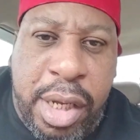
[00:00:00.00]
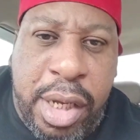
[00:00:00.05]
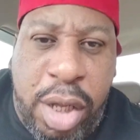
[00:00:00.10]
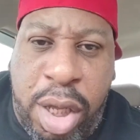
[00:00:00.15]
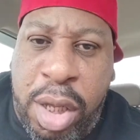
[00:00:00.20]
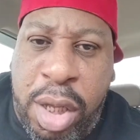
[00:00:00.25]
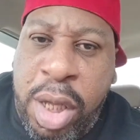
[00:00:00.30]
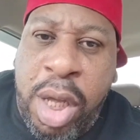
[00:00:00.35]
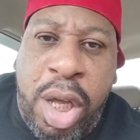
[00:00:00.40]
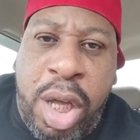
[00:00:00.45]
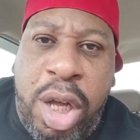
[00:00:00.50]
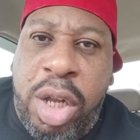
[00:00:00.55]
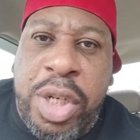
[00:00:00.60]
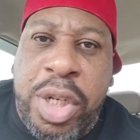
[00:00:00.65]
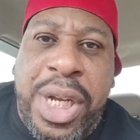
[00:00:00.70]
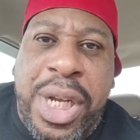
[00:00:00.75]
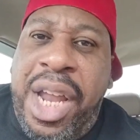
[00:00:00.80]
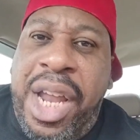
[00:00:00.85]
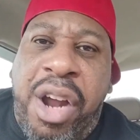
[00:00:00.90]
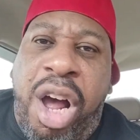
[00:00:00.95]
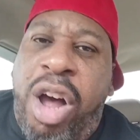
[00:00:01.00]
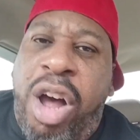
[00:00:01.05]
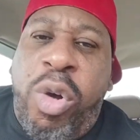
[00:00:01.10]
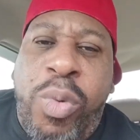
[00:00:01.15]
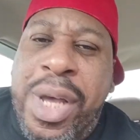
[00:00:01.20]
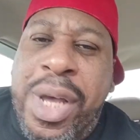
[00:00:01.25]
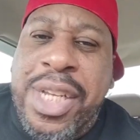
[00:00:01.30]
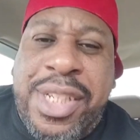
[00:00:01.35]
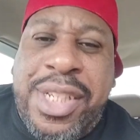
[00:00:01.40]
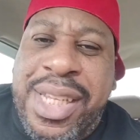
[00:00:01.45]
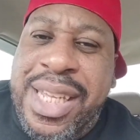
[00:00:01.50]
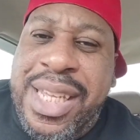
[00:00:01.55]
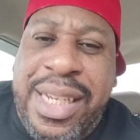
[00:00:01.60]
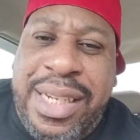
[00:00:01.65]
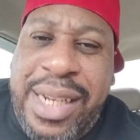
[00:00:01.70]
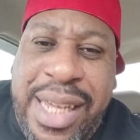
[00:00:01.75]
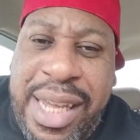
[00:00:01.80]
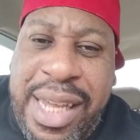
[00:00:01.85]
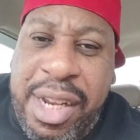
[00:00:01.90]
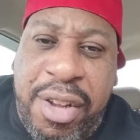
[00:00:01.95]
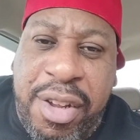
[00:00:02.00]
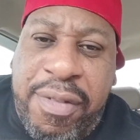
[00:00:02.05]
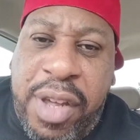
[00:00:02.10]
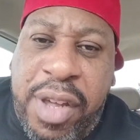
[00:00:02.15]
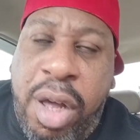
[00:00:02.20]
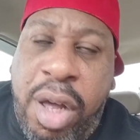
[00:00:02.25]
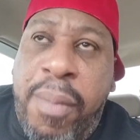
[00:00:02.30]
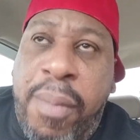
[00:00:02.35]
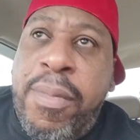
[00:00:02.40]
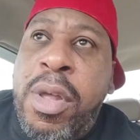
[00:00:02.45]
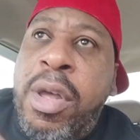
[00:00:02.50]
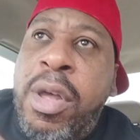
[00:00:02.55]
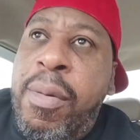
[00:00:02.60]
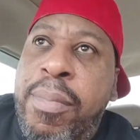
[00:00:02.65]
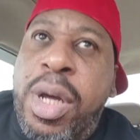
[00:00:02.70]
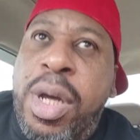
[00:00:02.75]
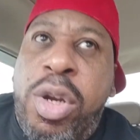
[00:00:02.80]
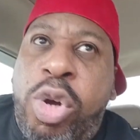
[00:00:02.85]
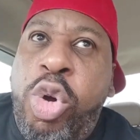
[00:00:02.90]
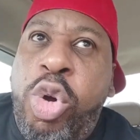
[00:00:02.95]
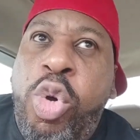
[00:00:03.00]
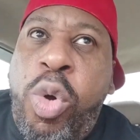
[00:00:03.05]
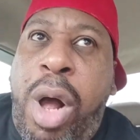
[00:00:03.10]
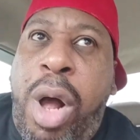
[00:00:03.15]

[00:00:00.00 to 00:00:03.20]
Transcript: Uh, uh, not always in need of help, but who are